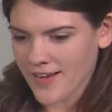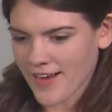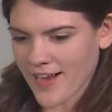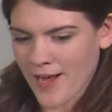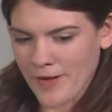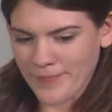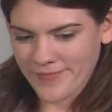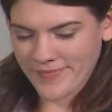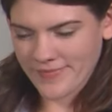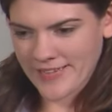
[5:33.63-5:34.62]

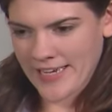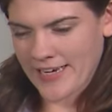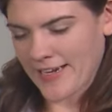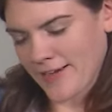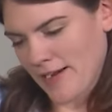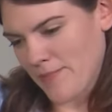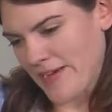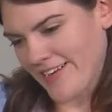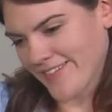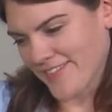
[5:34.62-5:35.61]
Yeah, I
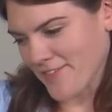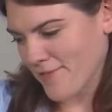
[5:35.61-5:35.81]
mean,